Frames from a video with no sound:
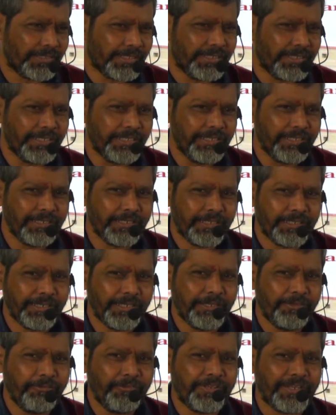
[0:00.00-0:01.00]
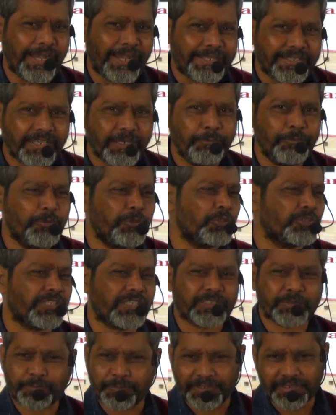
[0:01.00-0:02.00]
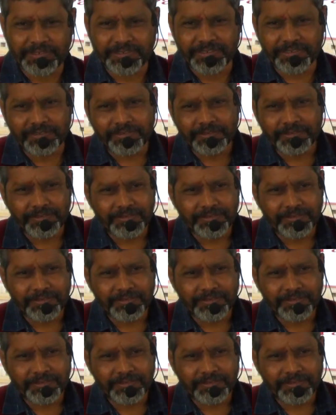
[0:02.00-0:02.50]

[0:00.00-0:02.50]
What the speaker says: any even attempt to suspend the